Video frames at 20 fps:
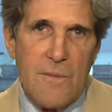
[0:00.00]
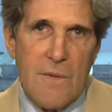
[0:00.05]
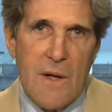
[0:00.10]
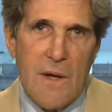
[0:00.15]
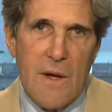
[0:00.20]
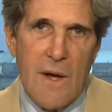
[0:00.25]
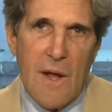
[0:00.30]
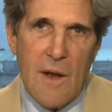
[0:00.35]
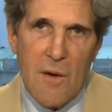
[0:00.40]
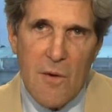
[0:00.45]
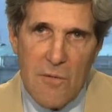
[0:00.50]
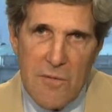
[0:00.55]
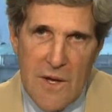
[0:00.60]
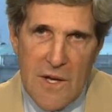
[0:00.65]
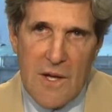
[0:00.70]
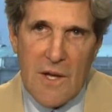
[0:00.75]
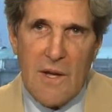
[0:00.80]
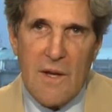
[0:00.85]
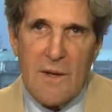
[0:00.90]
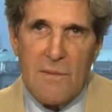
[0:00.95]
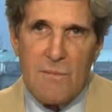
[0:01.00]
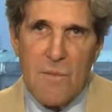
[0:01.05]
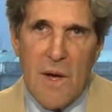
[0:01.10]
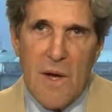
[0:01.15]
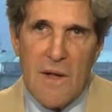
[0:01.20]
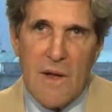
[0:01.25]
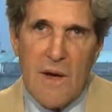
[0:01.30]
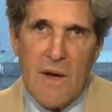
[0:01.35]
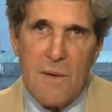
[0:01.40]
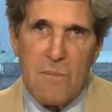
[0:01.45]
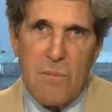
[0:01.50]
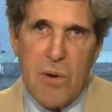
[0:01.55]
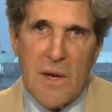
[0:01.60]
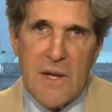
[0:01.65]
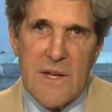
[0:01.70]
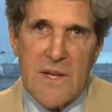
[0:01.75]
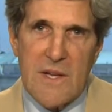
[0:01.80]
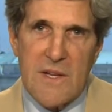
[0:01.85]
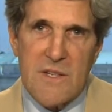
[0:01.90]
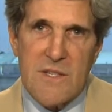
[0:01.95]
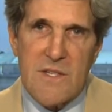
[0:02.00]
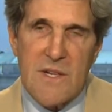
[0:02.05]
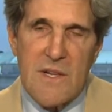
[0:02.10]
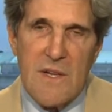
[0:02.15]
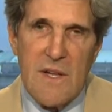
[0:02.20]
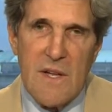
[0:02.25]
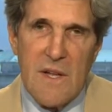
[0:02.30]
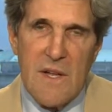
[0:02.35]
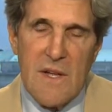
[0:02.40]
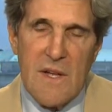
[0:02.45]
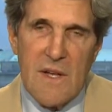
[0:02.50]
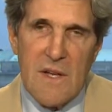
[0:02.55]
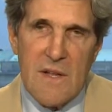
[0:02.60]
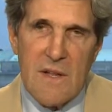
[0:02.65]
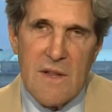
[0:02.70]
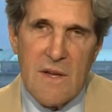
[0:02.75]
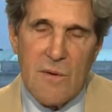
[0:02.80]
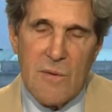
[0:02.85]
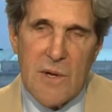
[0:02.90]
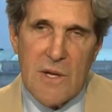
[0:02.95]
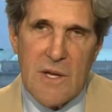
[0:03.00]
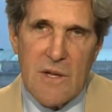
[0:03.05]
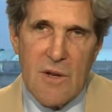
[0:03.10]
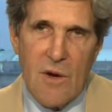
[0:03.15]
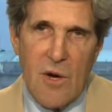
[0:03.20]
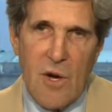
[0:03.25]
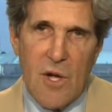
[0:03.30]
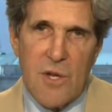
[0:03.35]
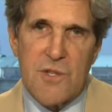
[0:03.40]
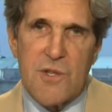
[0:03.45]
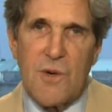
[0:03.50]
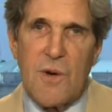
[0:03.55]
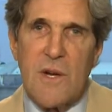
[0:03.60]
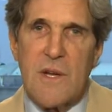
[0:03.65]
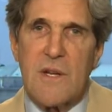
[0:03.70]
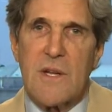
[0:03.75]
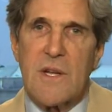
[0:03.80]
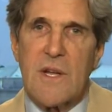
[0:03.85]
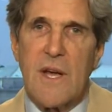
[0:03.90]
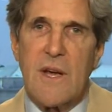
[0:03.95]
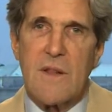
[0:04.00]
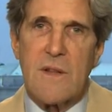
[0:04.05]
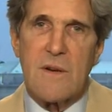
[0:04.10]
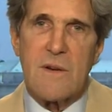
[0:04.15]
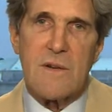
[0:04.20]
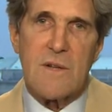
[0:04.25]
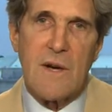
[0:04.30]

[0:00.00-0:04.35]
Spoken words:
Hello, Vicki, and I'm pleased that we can all join together to